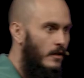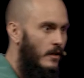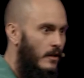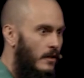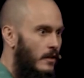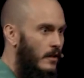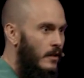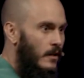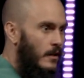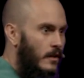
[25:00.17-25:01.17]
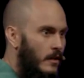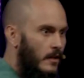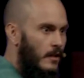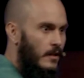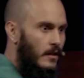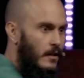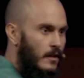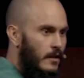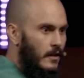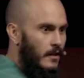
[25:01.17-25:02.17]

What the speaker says: Nobody speaks.